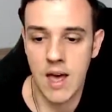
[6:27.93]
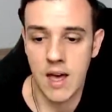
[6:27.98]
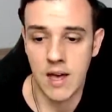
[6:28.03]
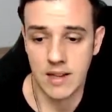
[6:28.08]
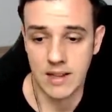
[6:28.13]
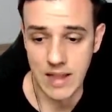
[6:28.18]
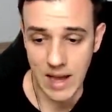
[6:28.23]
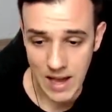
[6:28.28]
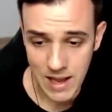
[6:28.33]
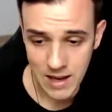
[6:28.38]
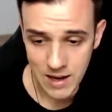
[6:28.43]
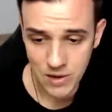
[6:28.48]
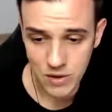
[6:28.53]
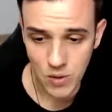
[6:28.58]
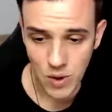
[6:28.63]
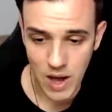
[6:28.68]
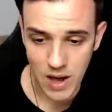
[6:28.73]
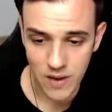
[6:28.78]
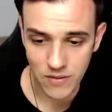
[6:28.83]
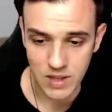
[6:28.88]
Then
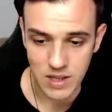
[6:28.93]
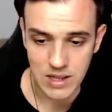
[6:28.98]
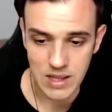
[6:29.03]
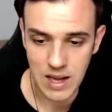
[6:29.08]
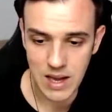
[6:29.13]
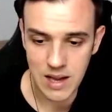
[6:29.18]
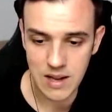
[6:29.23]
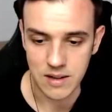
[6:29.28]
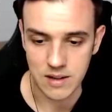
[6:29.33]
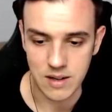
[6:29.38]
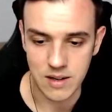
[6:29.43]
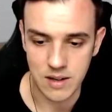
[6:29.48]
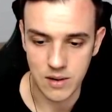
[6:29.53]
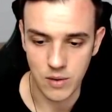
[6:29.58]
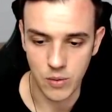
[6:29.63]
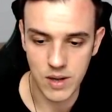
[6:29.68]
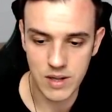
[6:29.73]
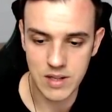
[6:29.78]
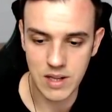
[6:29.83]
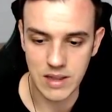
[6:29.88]
you have the tailor,
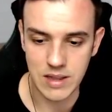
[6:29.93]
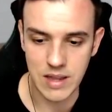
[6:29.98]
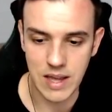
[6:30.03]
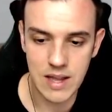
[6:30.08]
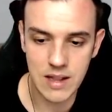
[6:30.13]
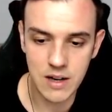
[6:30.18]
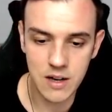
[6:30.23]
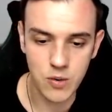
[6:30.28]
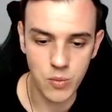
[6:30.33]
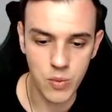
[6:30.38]
where the tailor